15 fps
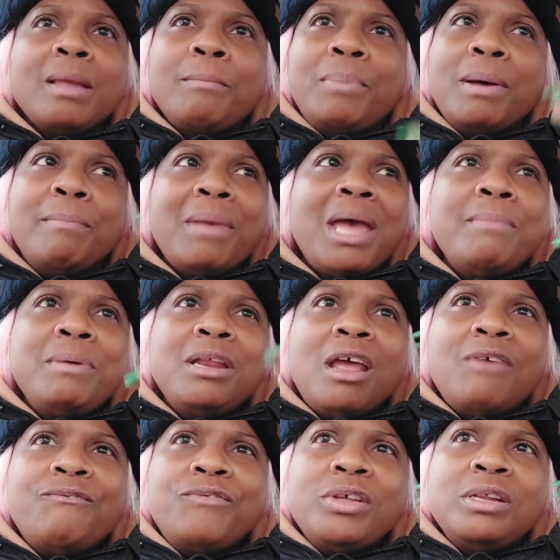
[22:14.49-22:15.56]
but maybe
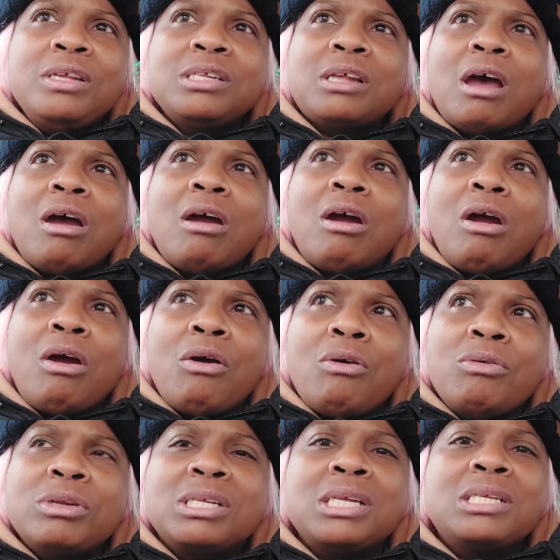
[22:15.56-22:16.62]
their feelings are
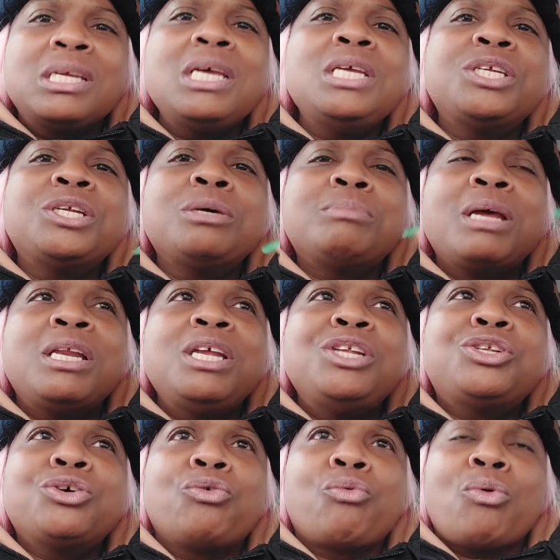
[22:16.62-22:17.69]
hurt to teach them they
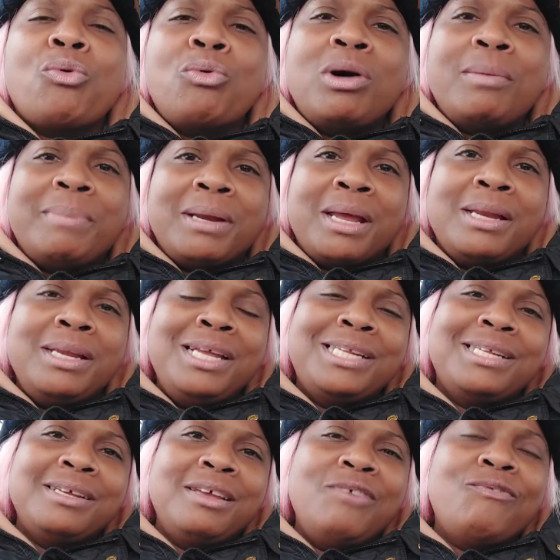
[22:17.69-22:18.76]
need to grow up, and they need
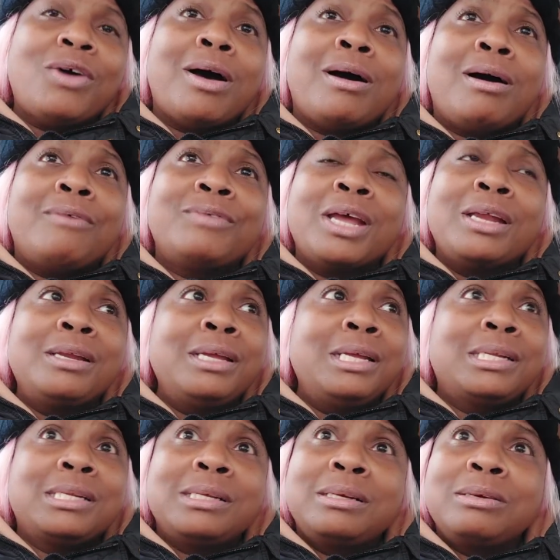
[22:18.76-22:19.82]
to evolve. They
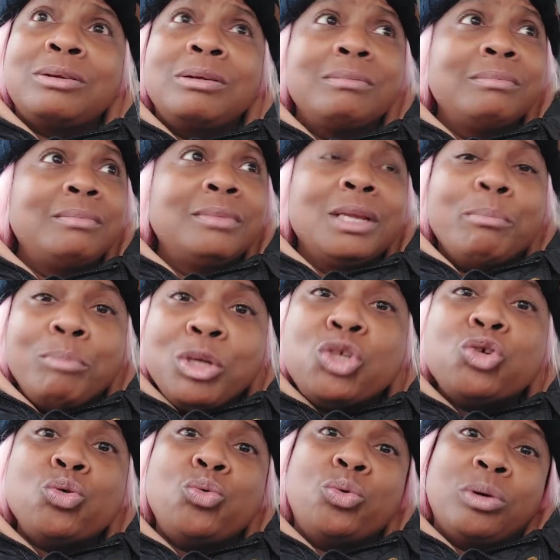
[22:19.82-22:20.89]
need to
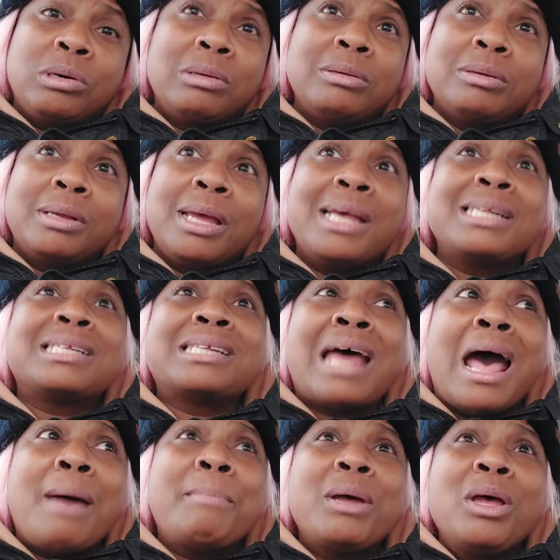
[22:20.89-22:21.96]
mature and
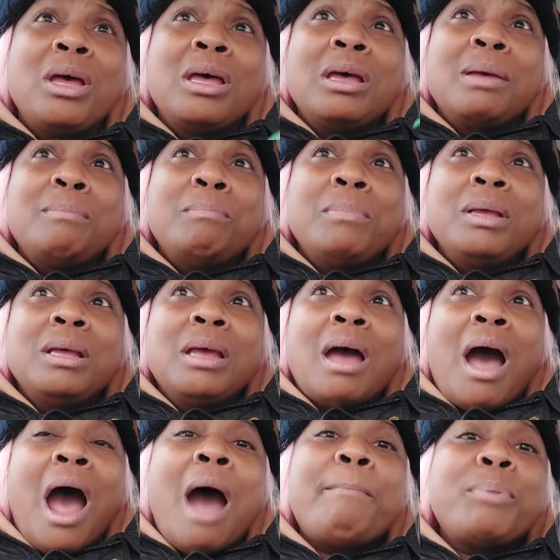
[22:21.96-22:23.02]
stop
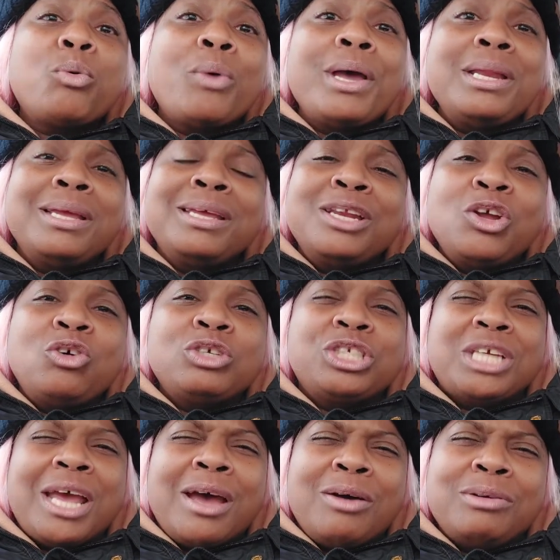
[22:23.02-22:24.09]
operating in those
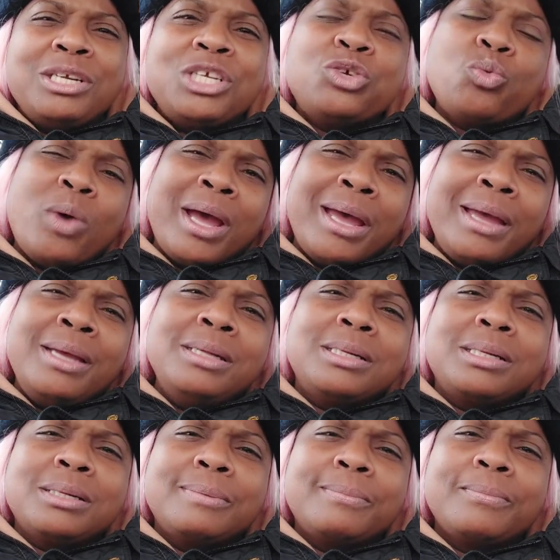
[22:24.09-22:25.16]
childish
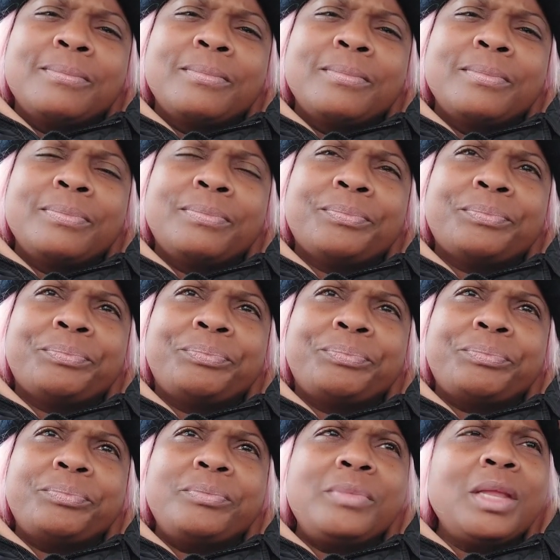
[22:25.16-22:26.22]
ways.
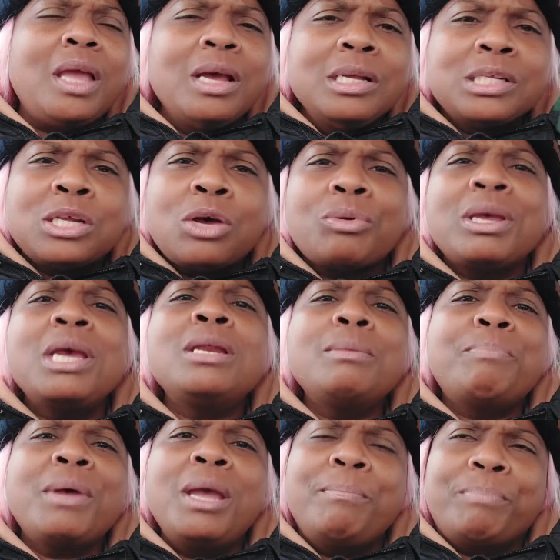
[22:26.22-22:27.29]
So, kingdom
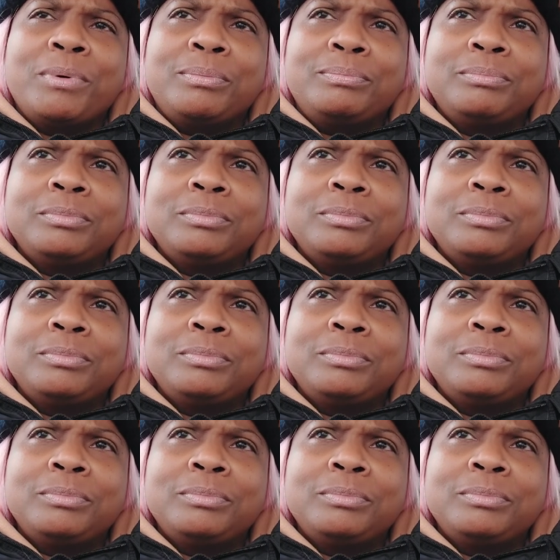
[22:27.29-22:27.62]
people,